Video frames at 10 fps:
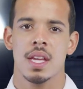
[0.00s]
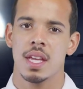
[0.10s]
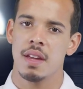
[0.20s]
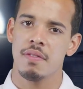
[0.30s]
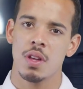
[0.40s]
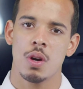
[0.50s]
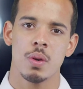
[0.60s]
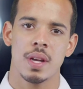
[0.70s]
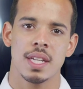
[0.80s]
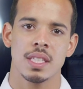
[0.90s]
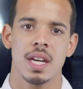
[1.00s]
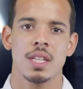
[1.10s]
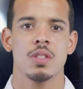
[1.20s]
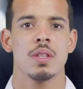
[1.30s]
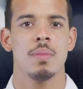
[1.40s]
Give the OK sign
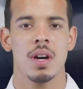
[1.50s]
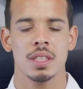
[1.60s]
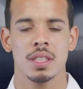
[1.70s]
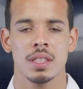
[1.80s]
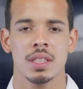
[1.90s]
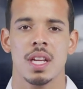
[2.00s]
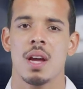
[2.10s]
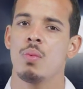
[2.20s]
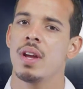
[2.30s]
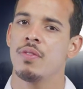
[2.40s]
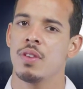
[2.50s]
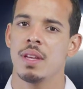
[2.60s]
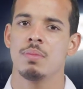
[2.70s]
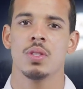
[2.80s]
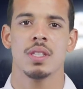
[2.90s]
to the marshals and wait for
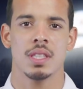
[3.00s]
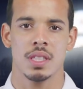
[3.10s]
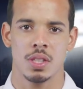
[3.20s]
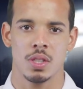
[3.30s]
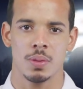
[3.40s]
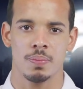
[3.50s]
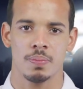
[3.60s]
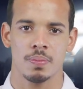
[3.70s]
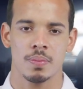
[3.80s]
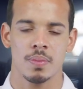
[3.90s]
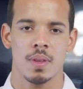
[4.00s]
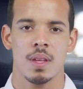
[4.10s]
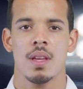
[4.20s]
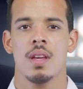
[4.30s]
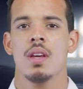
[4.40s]
them to assist you.
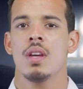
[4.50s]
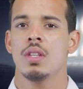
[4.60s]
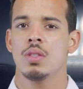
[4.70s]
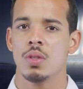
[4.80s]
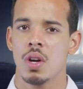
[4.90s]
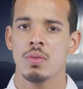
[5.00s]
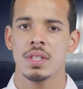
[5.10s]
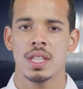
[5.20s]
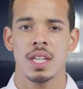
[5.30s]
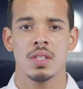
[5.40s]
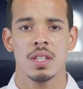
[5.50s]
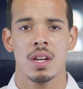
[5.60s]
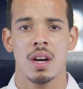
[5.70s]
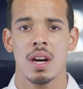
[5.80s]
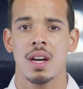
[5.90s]
Do not return to the
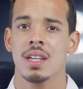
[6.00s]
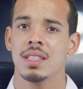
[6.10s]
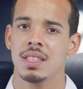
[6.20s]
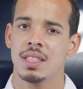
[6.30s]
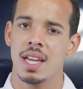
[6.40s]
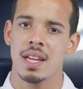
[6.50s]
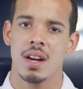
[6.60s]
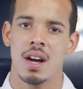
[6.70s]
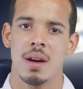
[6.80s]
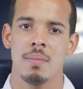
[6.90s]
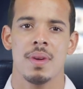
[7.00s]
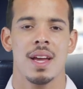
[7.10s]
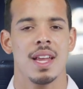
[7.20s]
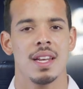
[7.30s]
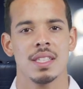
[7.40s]
car, stay calm
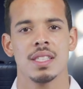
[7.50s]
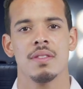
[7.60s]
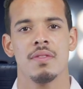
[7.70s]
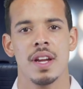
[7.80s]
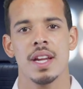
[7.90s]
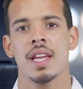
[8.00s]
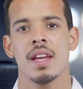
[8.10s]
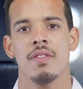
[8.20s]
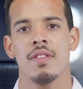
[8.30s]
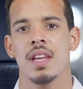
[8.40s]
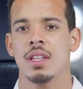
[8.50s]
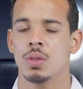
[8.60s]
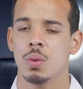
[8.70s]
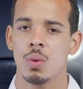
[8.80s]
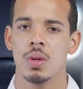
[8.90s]
and listen very carefully to
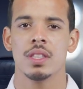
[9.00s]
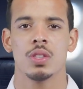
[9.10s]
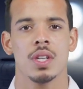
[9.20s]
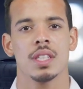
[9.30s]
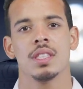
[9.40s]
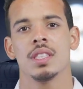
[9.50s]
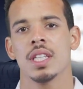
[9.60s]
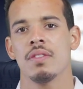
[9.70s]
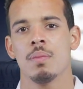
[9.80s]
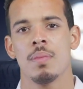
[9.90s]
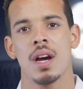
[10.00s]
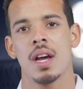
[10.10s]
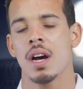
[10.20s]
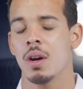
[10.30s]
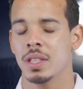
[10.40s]
all instructions given by
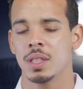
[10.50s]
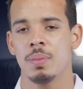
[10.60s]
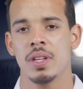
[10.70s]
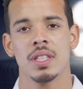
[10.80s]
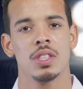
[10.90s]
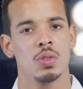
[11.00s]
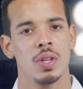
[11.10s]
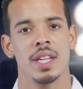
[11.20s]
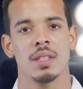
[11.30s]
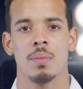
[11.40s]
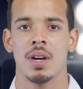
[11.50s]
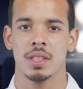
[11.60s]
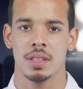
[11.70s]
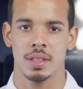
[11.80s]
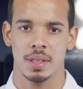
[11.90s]
our experienced trained
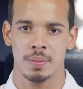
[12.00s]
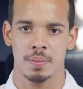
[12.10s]
marshals.